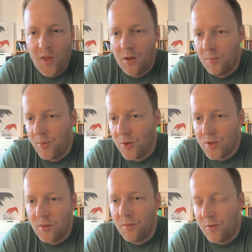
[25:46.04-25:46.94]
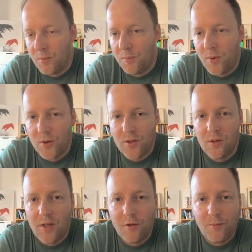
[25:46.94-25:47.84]
from a personal
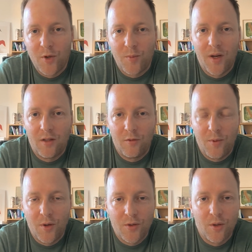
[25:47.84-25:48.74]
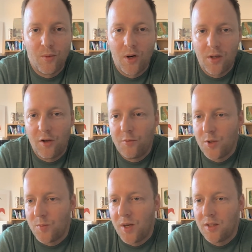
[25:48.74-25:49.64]
life perspective, but also work life
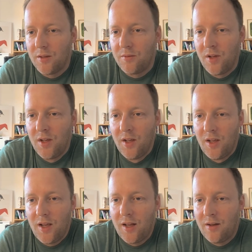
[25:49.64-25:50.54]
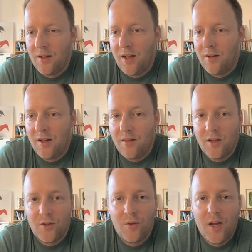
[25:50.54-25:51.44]
perspective. And I
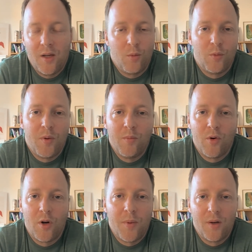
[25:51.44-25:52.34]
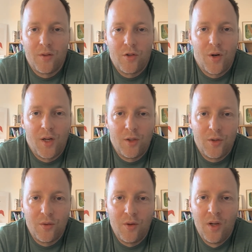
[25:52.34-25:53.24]
think today it would be more about trying
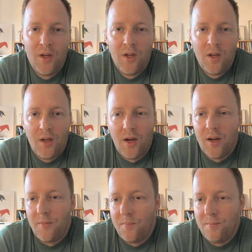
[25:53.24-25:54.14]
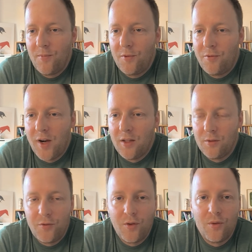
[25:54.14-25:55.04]
to find a
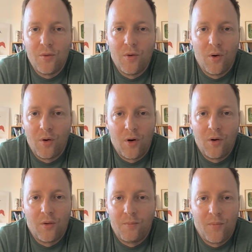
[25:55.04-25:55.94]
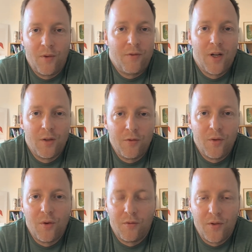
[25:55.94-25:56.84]
few or find a
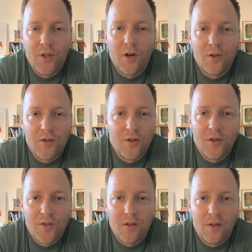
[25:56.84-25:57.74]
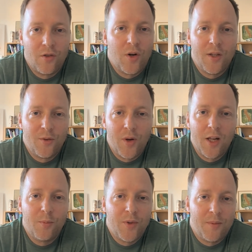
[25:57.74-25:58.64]
few of the youngsters and try to
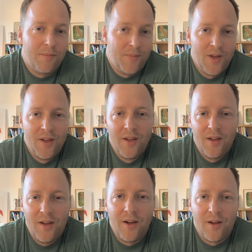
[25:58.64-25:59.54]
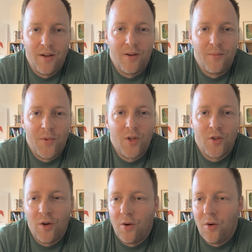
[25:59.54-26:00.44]
help them
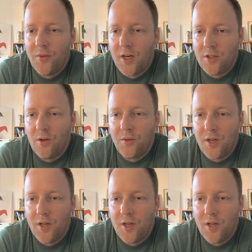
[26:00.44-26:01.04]
on their